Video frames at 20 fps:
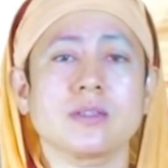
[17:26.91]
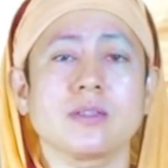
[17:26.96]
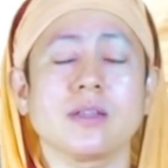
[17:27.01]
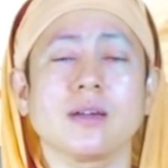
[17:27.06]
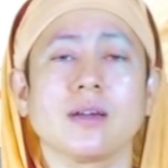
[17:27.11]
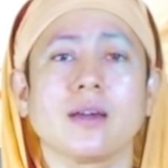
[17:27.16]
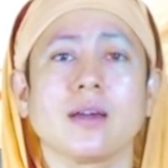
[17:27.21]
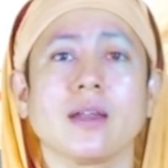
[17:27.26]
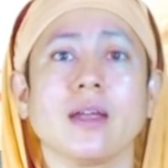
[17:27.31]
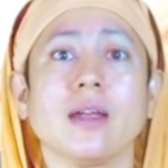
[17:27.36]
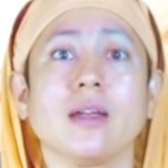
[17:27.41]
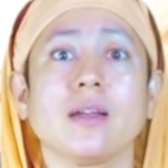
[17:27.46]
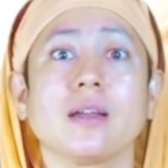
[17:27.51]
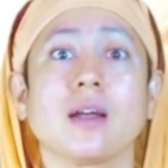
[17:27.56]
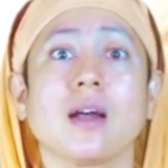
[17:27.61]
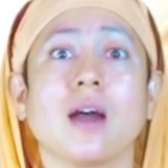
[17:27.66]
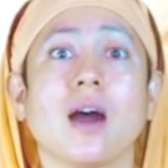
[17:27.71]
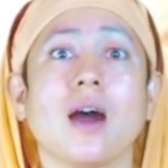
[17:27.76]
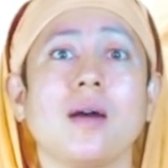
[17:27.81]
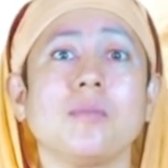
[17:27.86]
the great
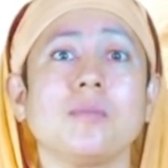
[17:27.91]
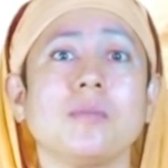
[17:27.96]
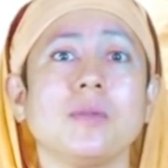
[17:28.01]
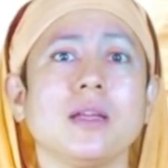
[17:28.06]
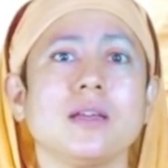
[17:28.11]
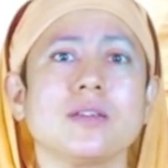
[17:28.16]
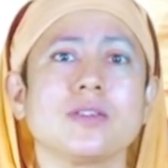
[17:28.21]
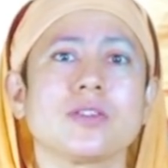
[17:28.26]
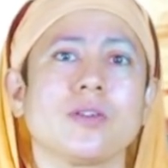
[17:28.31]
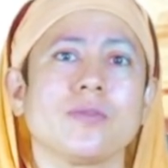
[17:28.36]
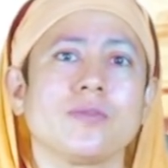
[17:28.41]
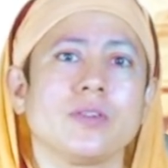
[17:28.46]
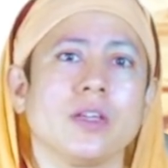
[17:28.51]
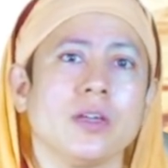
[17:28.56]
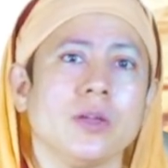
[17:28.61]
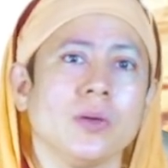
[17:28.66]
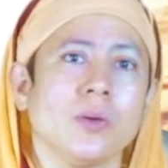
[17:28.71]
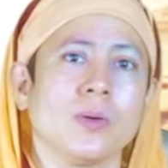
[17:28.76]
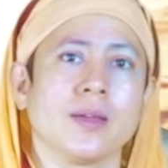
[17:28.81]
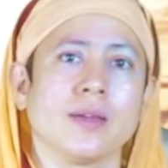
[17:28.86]
calmness of the
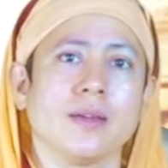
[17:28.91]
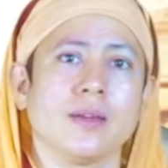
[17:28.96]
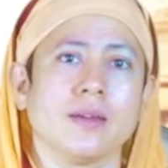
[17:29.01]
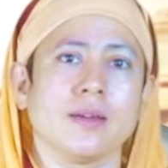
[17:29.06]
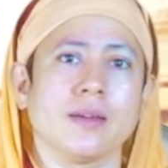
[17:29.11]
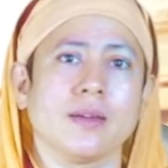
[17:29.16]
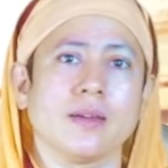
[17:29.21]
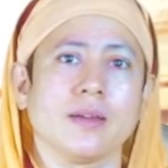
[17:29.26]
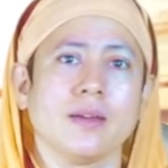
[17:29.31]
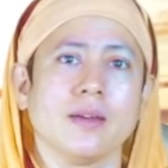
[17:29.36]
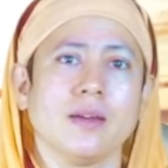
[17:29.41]
yogi,